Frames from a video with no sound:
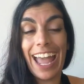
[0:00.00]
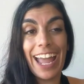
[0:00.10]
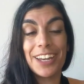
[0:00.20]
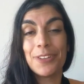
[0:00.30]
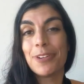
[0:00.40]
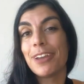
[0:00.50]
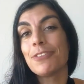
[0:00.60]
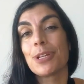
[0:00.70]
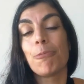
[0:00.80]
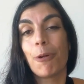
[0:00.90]
and you give
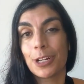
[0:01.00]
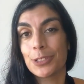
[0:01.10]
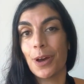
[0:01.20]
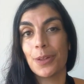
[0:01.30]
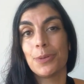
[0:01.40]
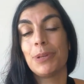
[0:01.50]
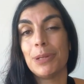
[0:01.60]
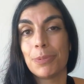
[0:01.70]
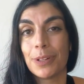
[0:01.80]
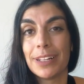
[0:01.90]
some work to other
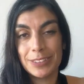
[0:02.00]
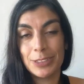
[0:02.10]
people.